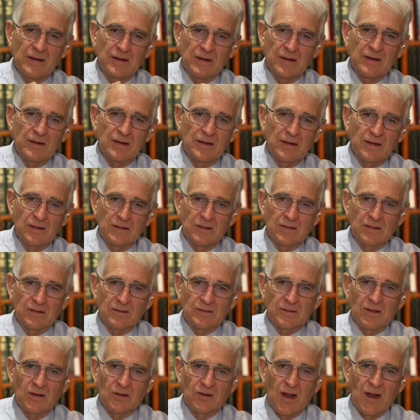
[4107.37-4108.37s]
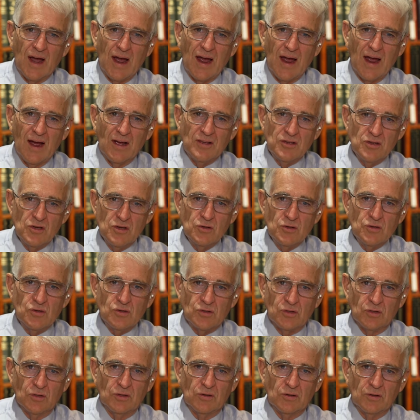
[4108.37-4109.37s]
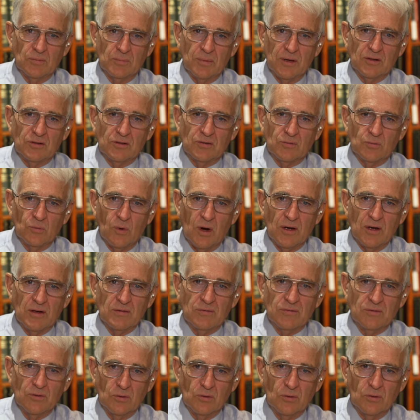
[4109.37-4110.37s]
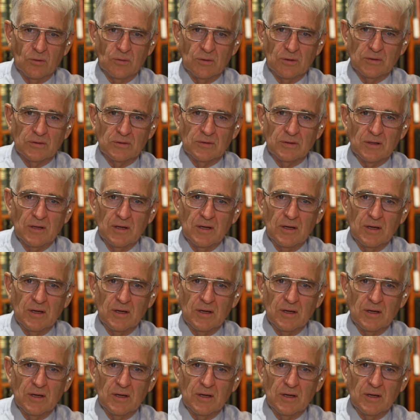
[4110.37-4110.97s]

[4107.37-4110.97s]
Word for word: uh, on, on how you see the best way forward,